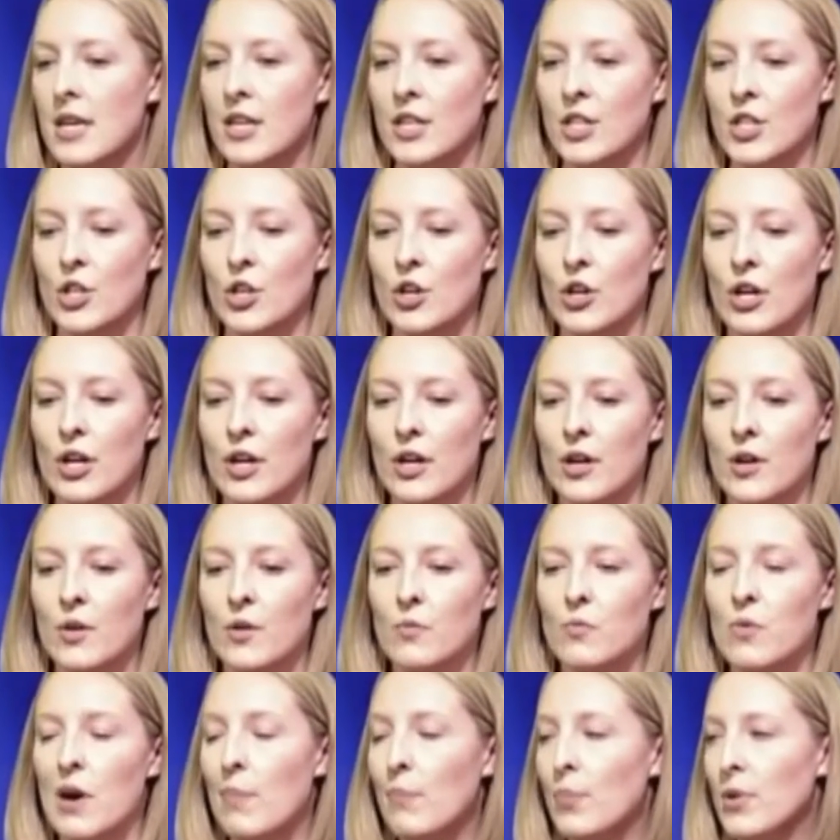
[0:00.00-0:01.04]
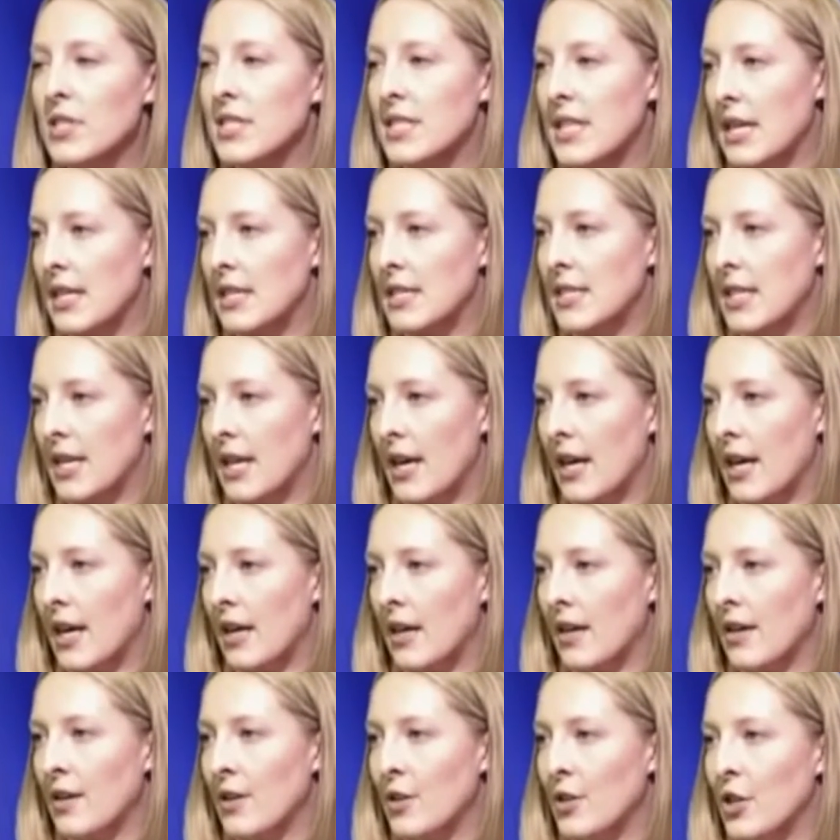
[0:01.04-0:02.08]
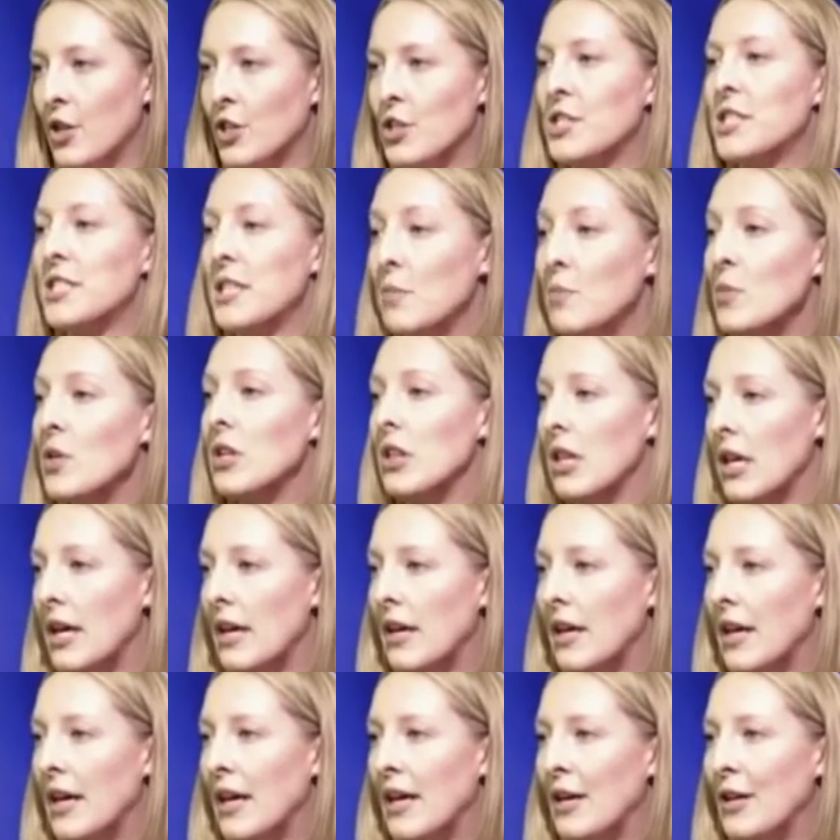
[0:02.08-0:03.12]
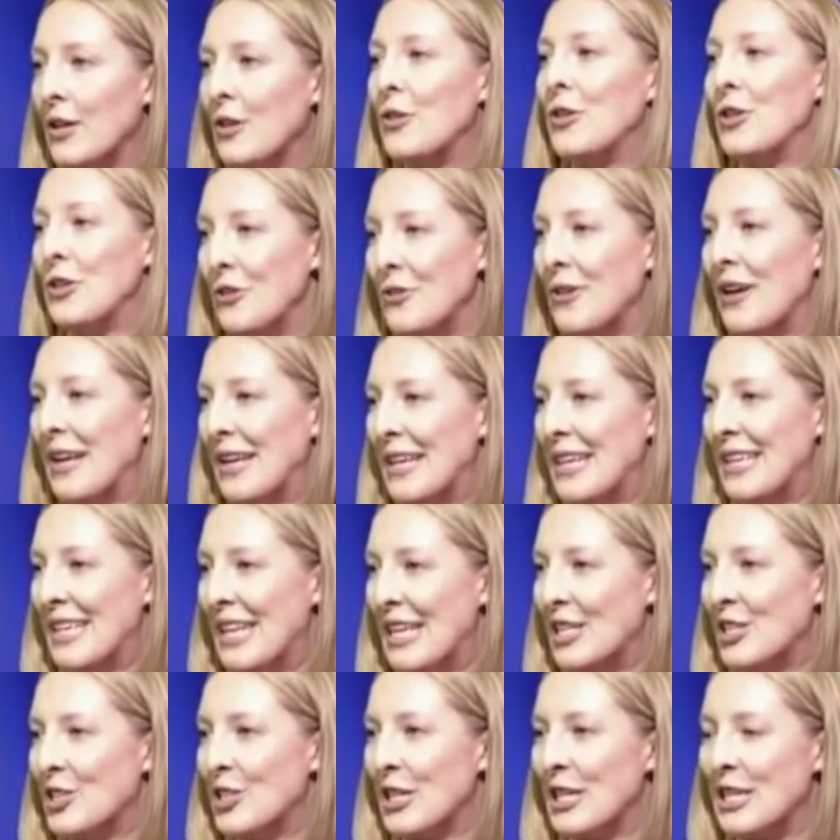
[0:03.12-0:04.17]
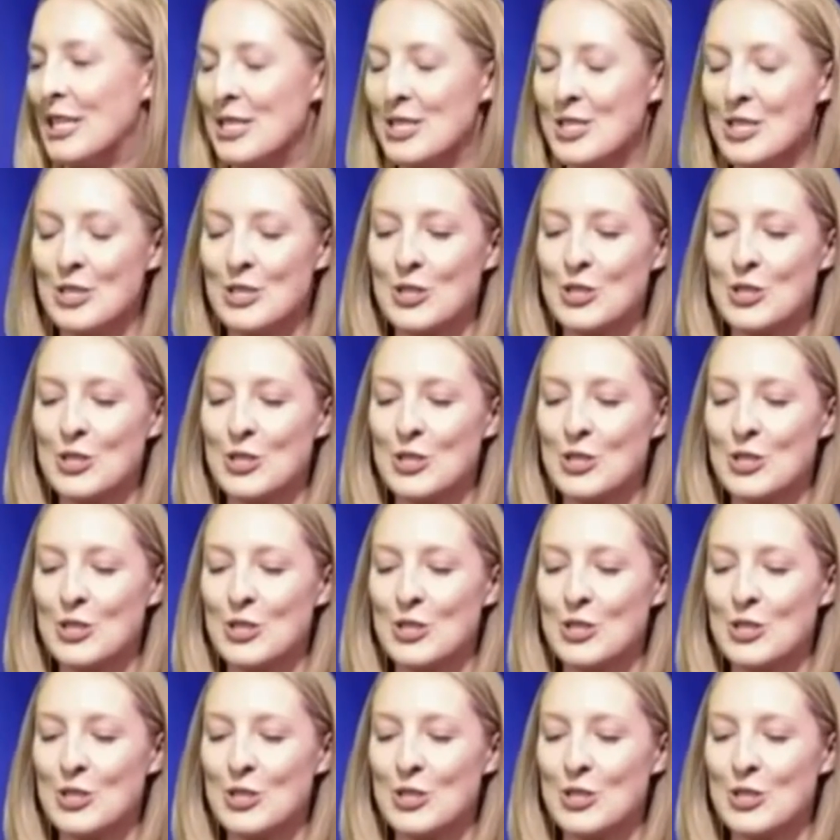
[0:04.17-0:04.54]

you're representing, you're simulating the United Nations.